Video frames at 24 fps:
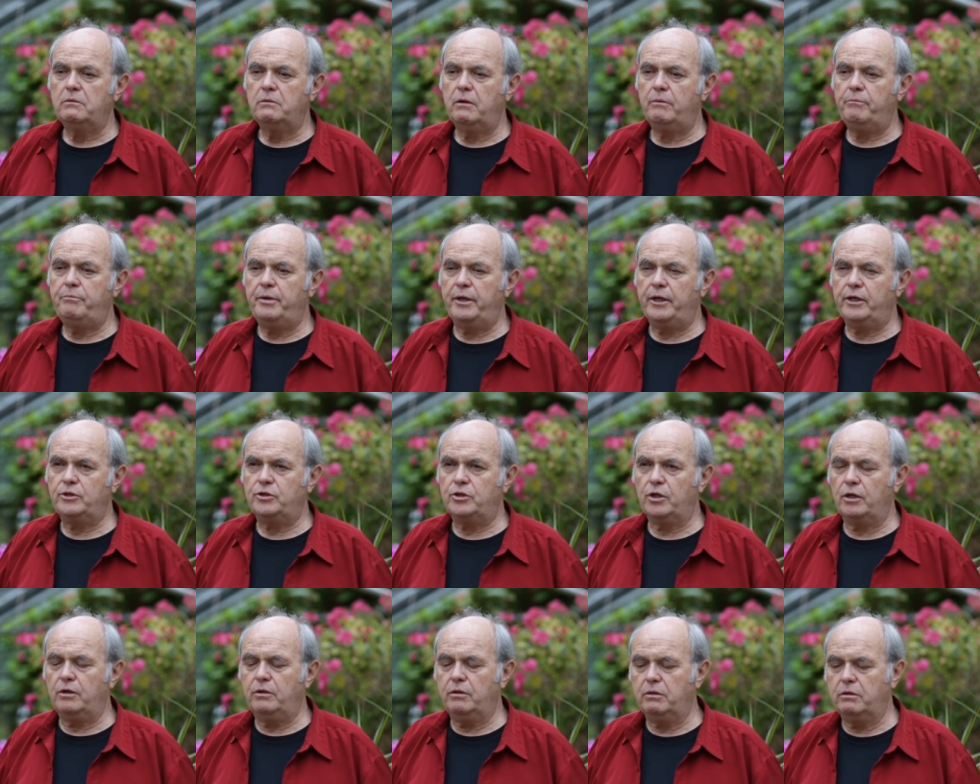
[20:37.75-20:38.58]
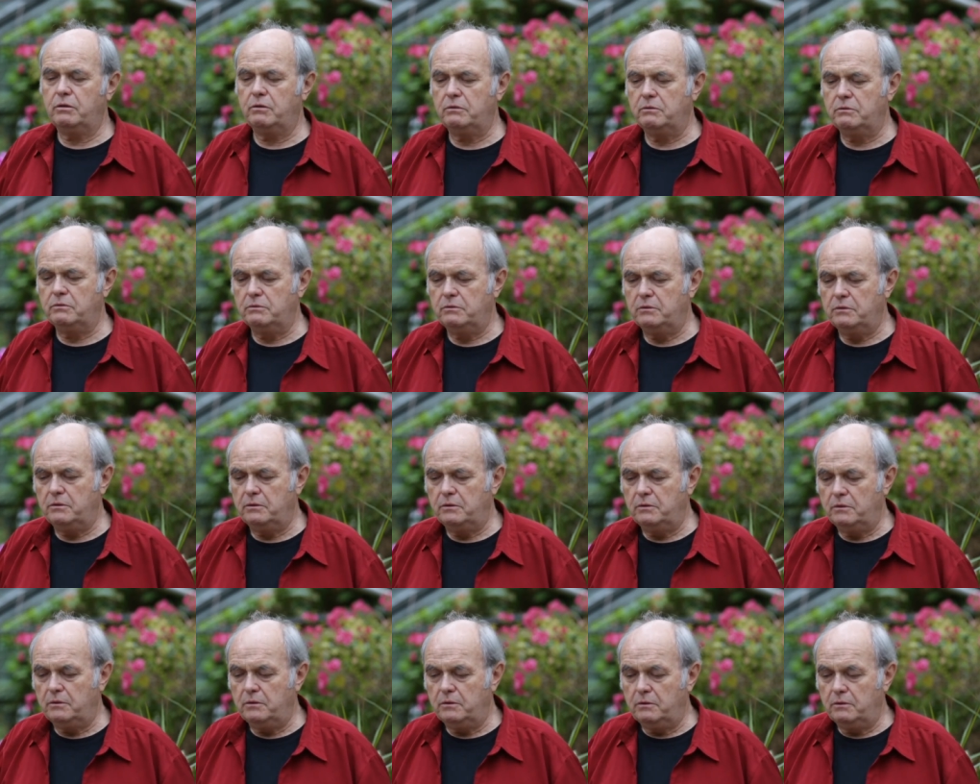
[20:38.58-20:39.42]
And Peg said,
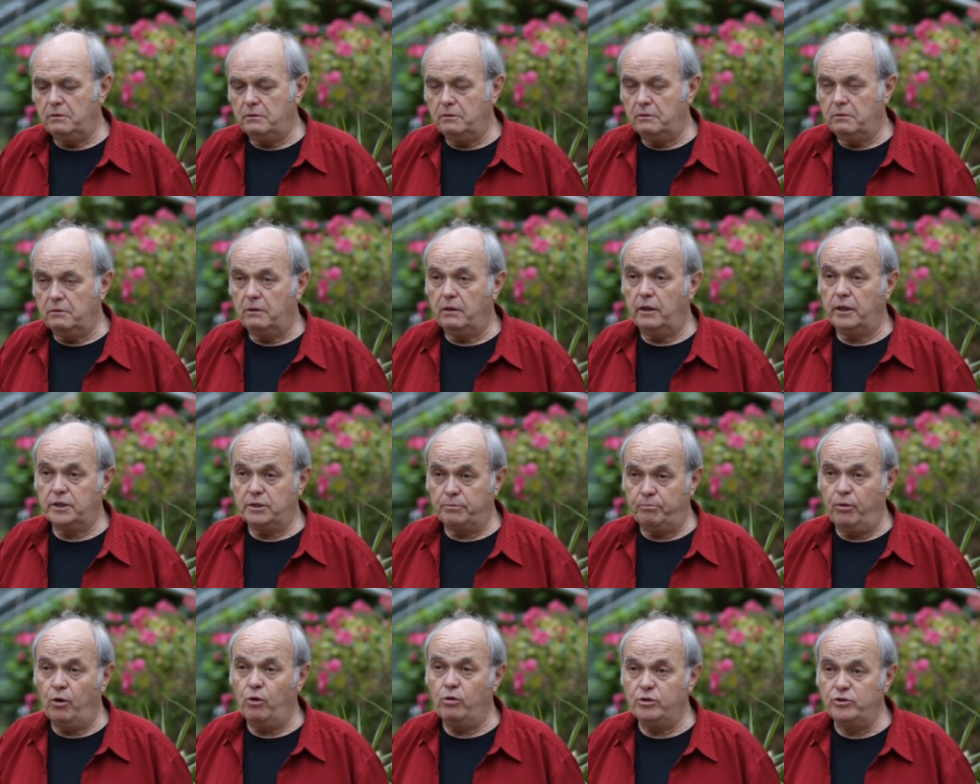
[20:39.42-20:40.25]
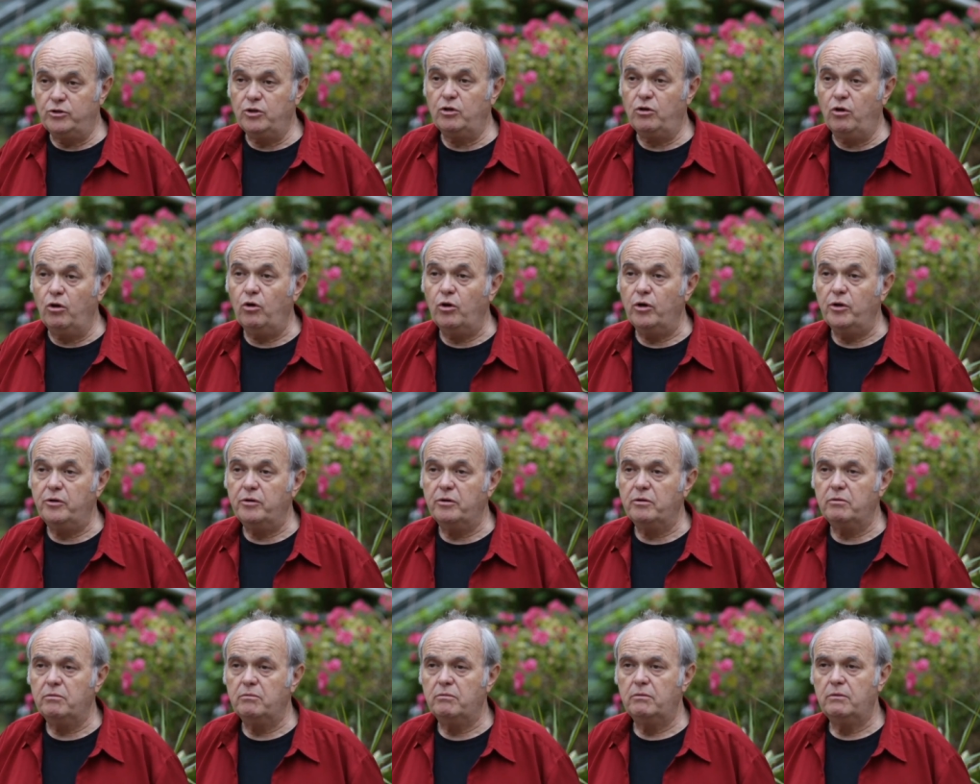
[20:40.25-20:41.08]
I suppose you could.
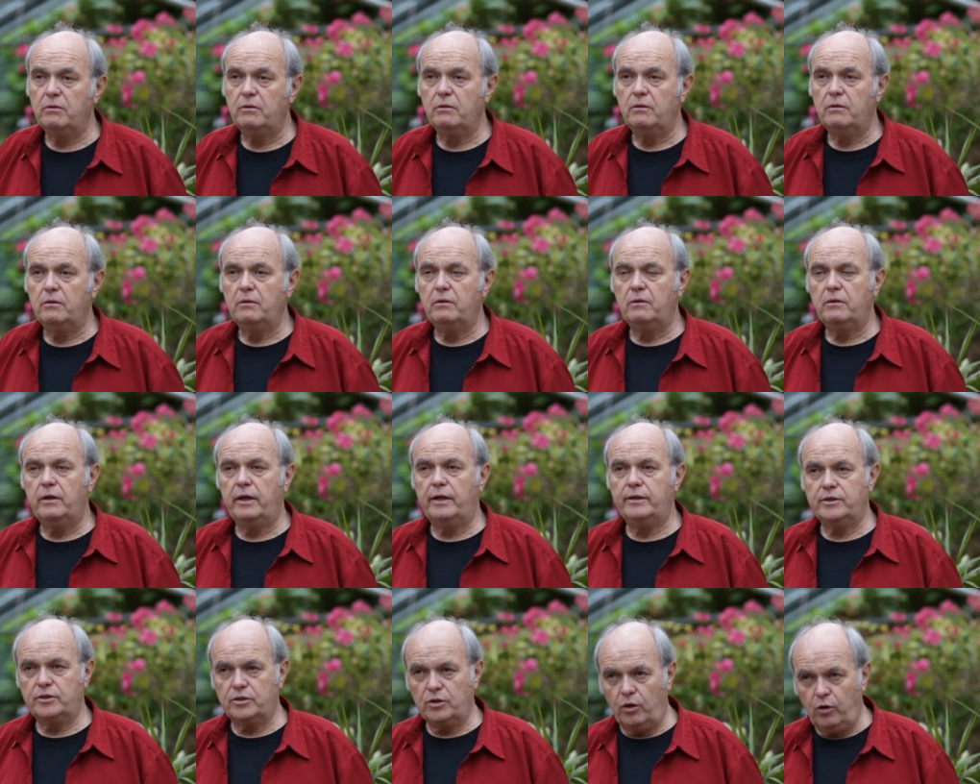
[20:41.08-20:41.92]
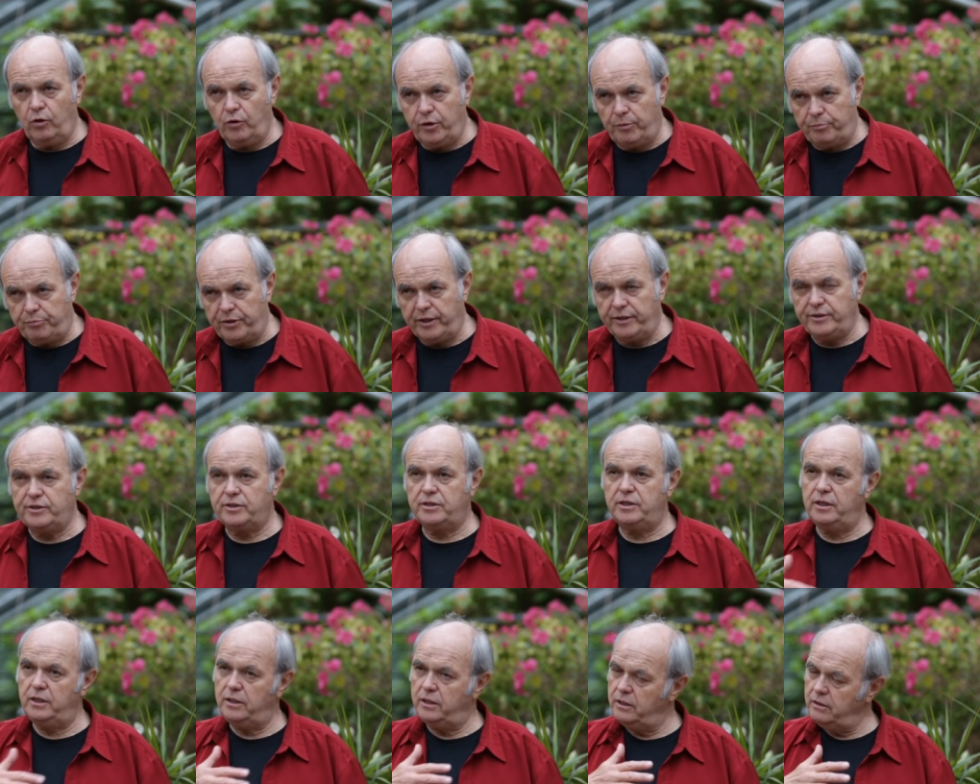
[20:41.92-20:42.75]
And so the prince,
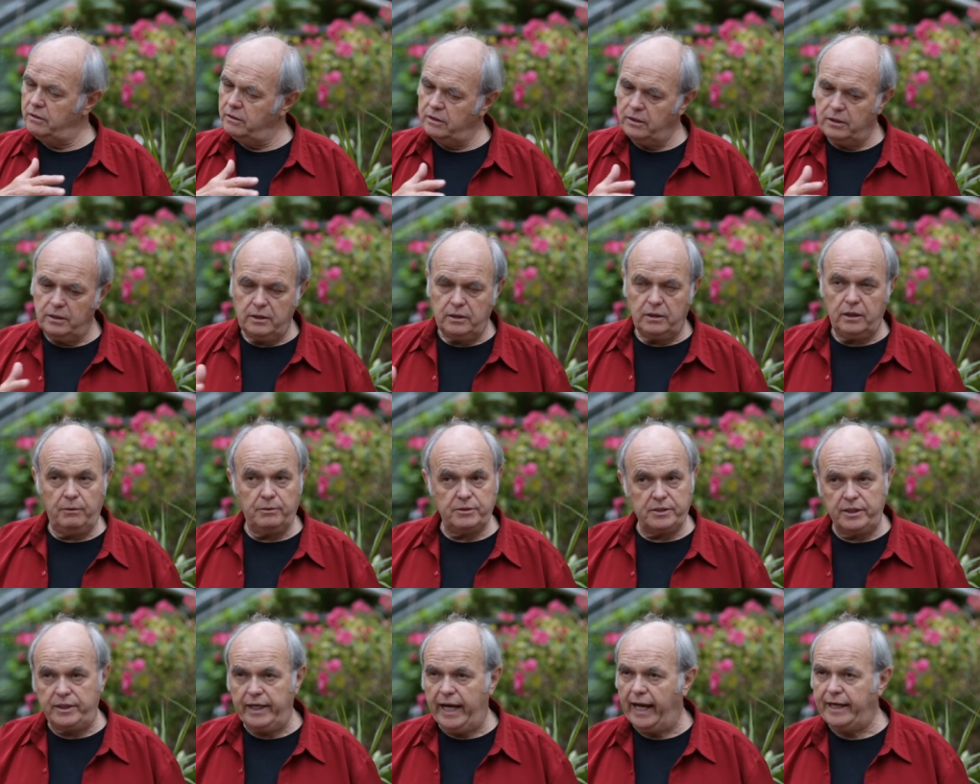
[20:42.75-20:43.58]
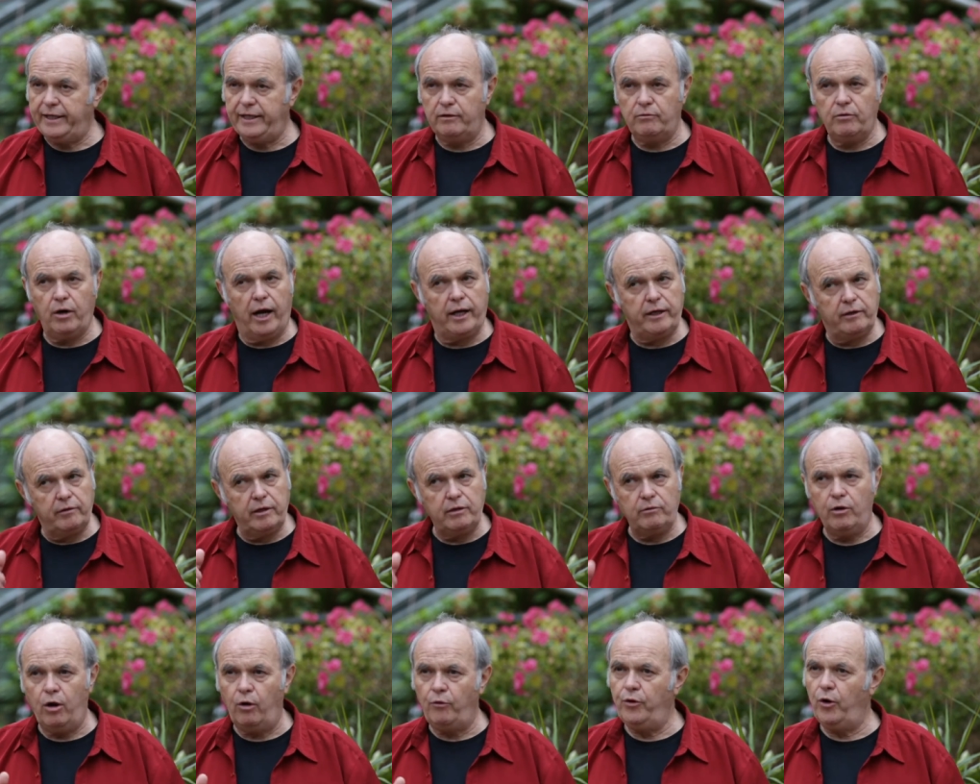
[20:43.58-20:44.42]
he, was a dandy rider, he
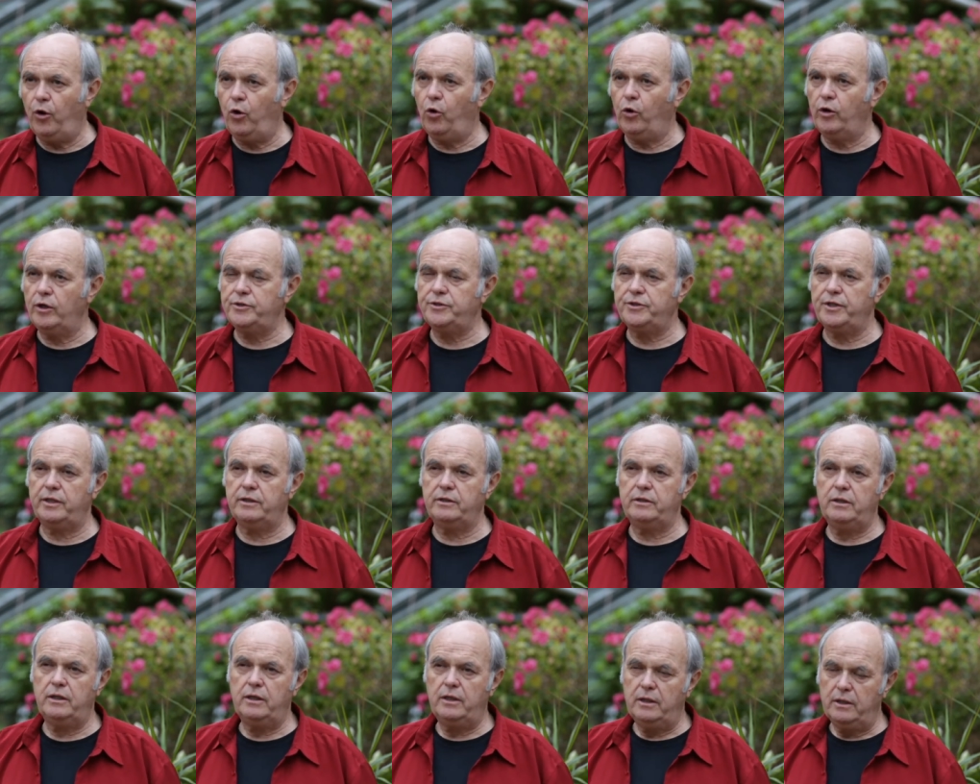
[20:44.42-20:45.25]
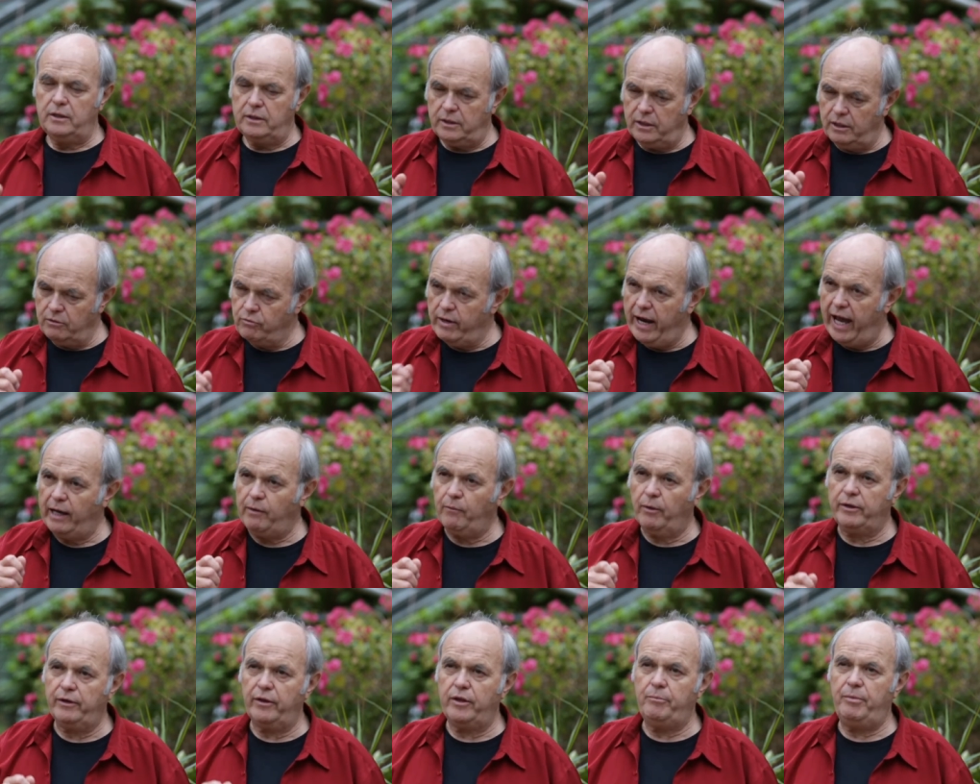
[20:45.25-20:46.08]
rode the horse and he rang
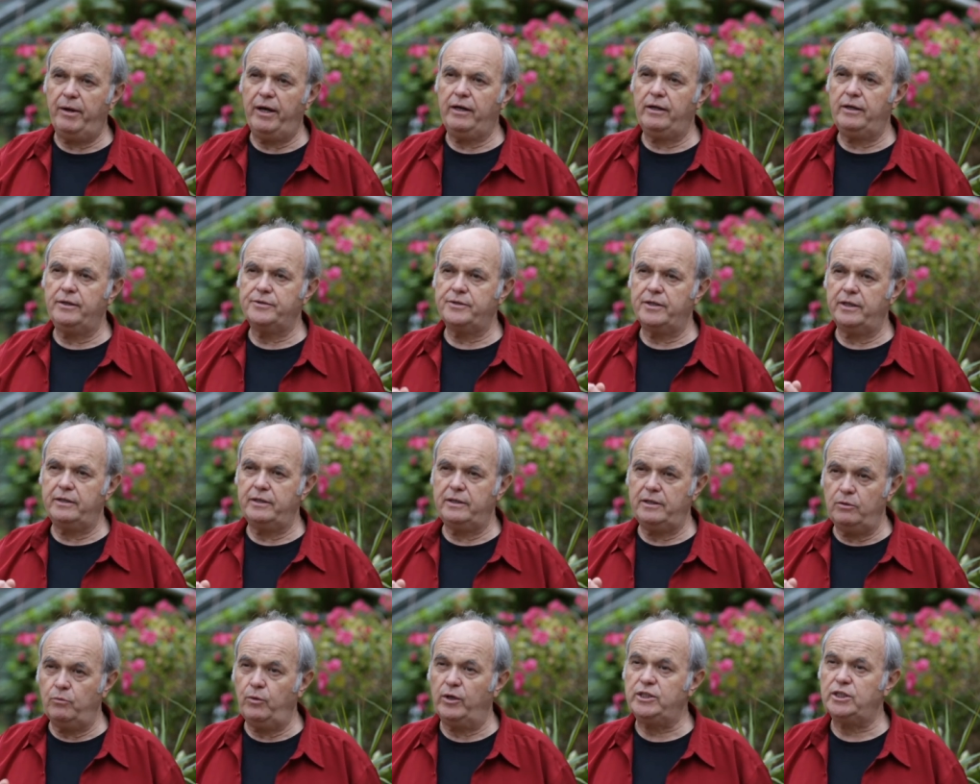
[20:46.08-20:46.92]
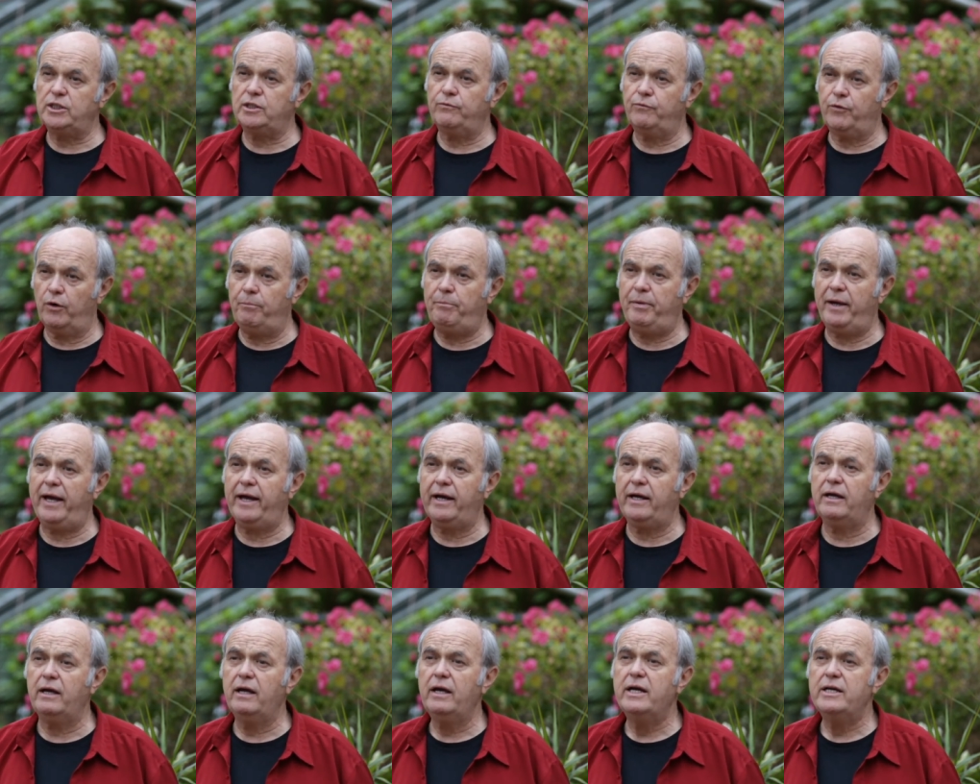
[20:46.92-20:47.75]
one of the bells and he wished for
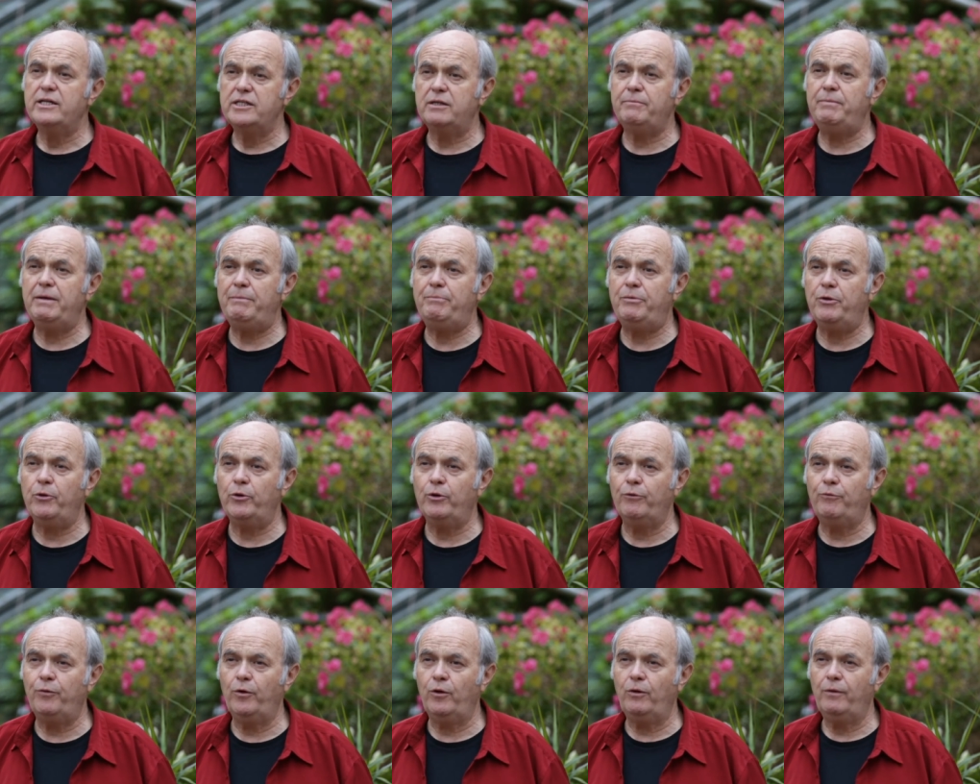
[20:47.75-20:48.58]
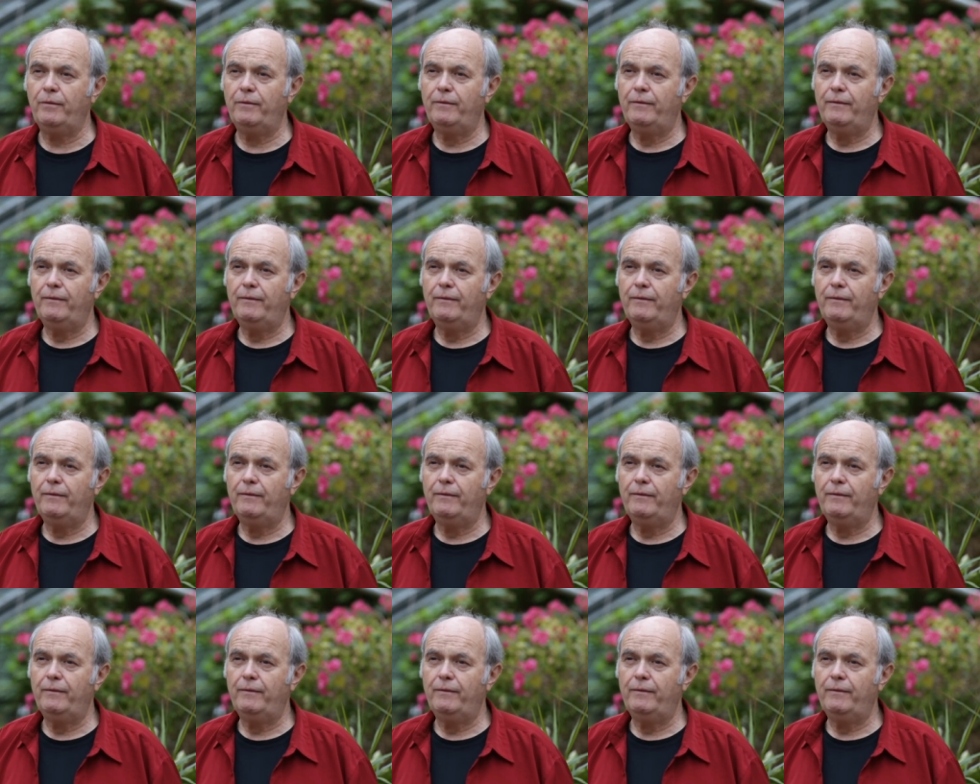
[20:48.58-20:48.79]
Peg to be beautiful.